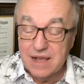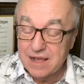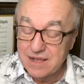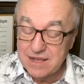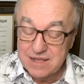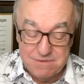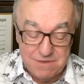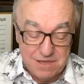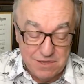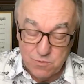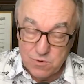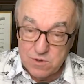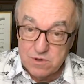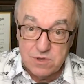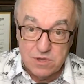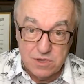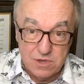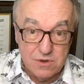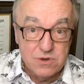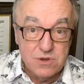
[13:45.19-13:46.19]
It will
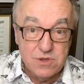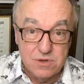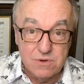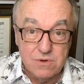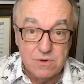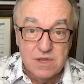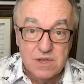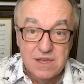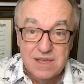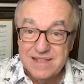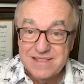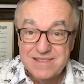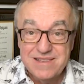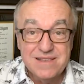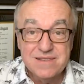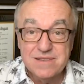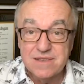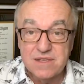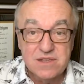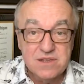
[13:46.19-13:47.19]
you too. It's easy.